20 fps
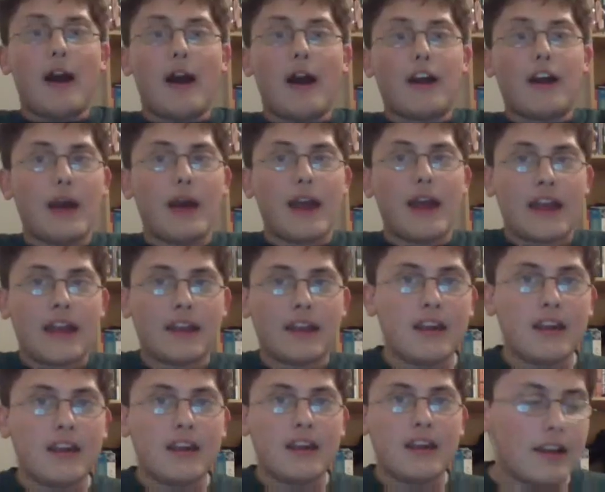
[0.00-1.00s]
the way,
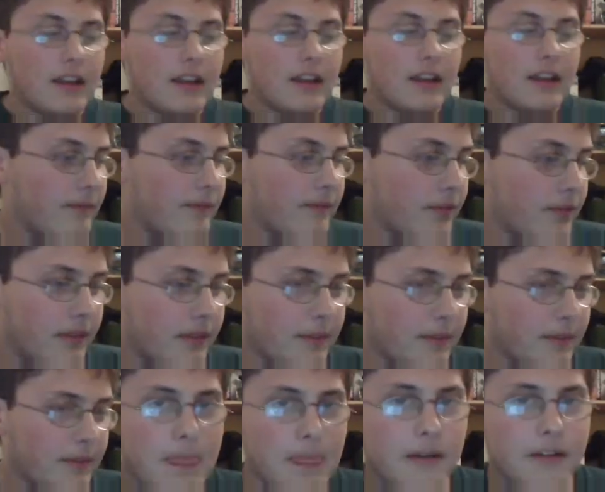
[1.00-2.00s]

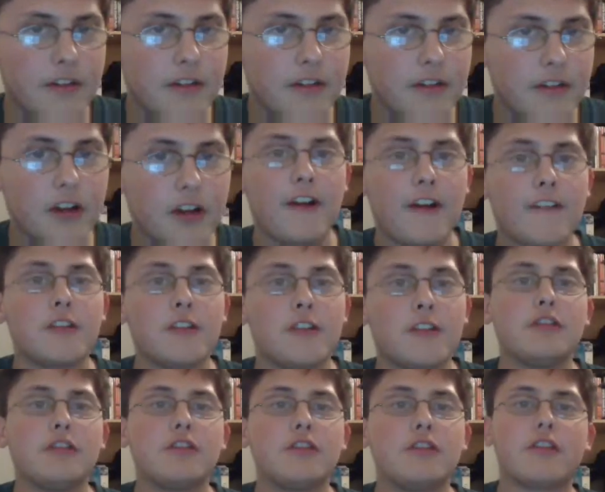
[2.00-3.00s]
you're going to have to
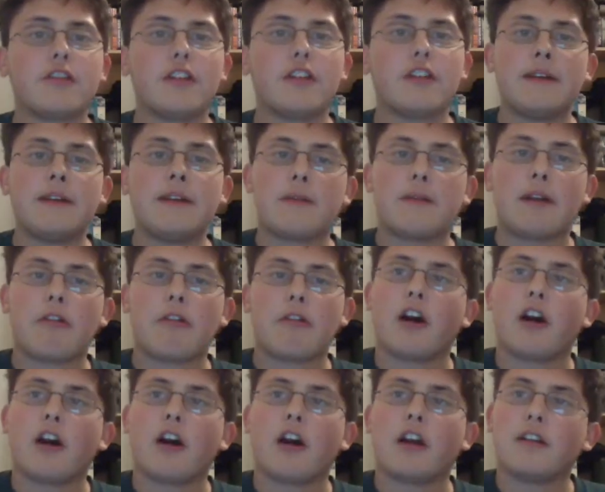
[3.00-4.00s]
use your real name from now on,
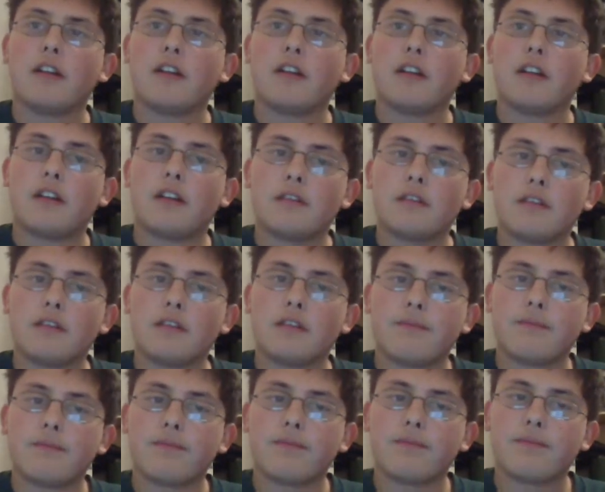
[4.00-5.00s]

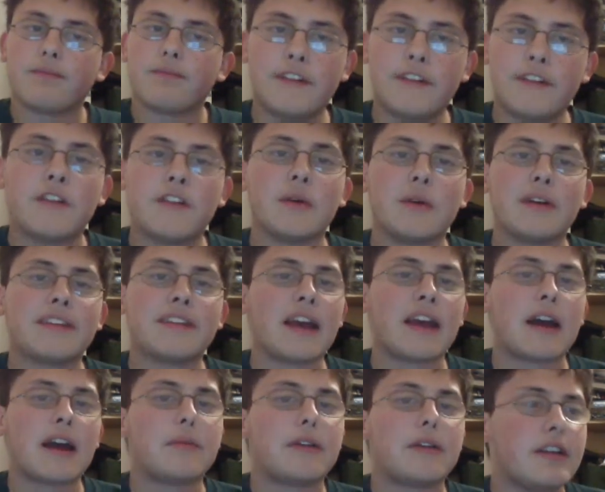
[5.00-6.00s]
if you
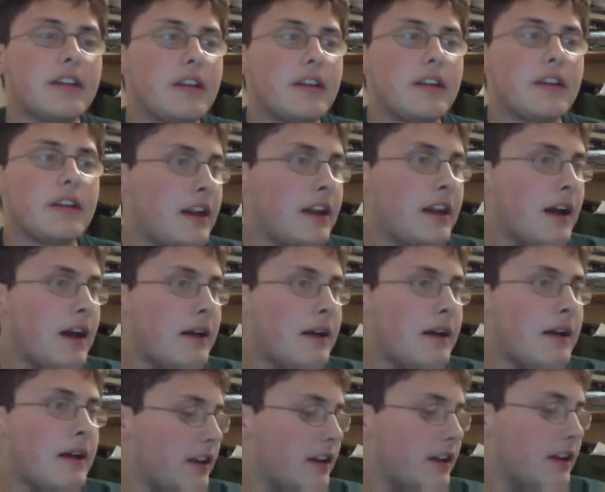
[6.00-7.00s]
accept. And I'm
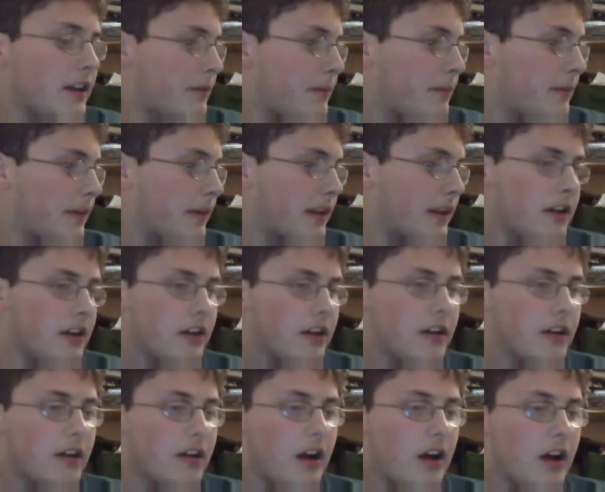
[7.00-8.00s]
looking at them like,
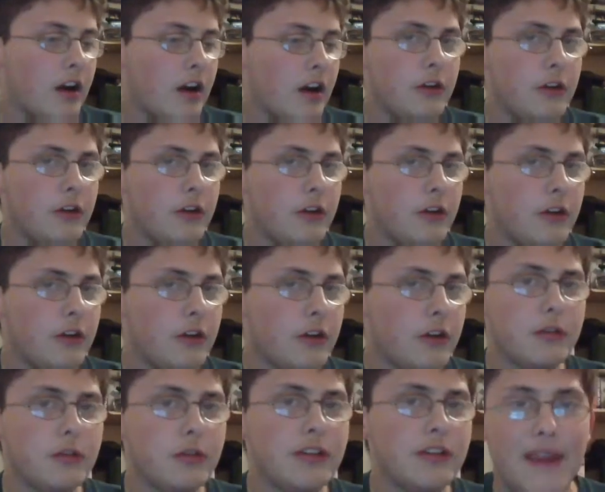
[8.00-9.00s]
are you
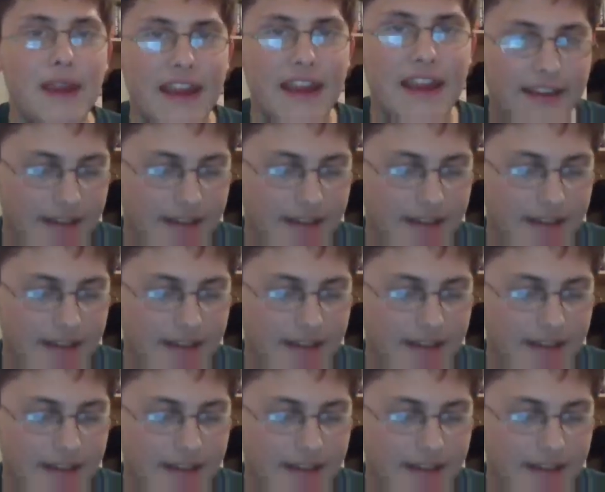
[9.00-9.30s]
stupid